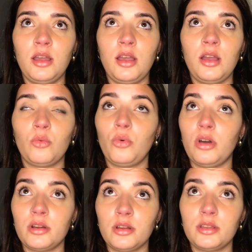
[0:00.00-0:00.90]
Our
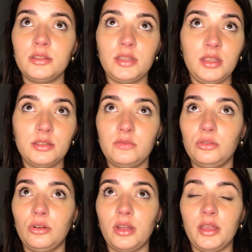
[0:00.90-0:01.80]
water contains
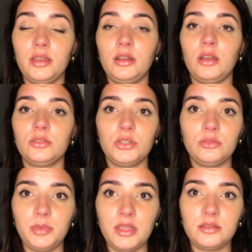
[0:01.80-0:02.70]
fluoride. Our
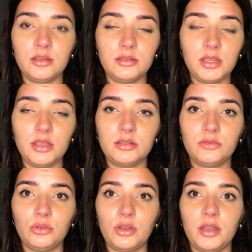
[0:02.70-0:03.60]
toothpaste contains
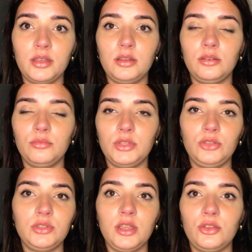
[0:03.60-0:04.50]
fluoride. When you
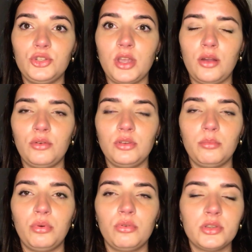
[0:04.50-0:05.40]
take a shower, your
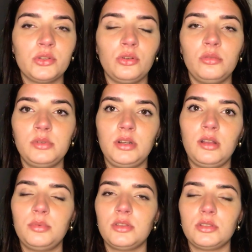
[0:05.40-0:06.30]
pores are opening
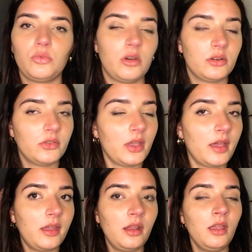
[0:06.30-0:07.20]
up because the water's
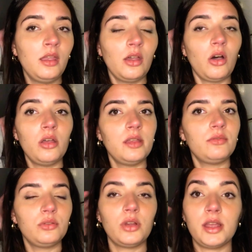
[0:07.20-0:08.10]
hot. All
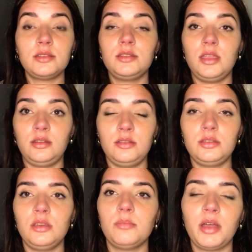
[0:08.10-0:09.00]
that fluoride's getting
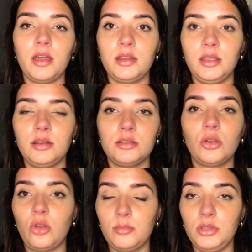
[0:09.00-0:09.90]
into your body and it's
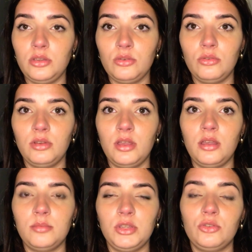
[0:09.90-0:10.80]
harming you,
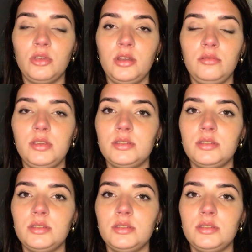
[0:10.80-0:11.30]
and creating these